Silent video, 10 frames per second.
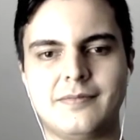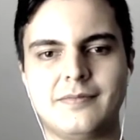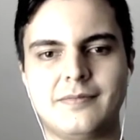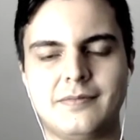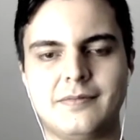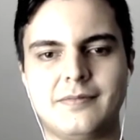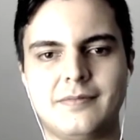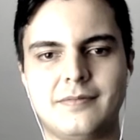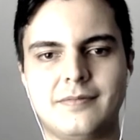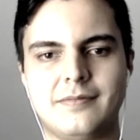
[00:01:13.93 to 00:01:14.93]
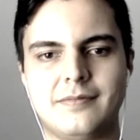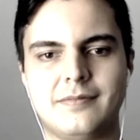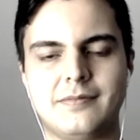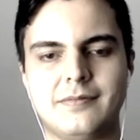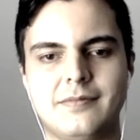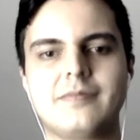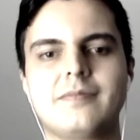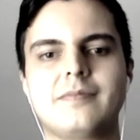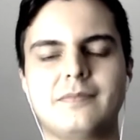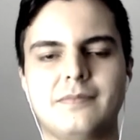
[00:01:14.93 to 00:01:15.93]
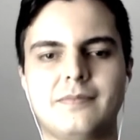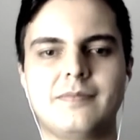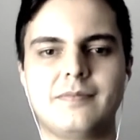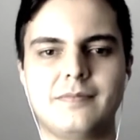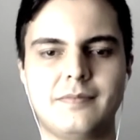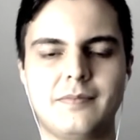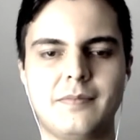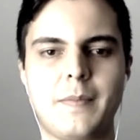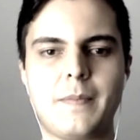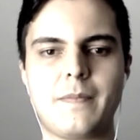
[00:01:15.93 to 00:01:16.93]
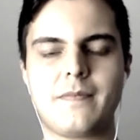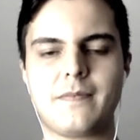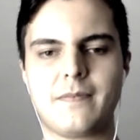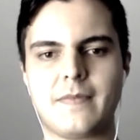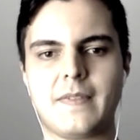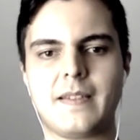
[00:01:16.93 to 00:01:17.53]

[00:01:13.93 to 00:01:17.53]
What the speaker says: [no speech]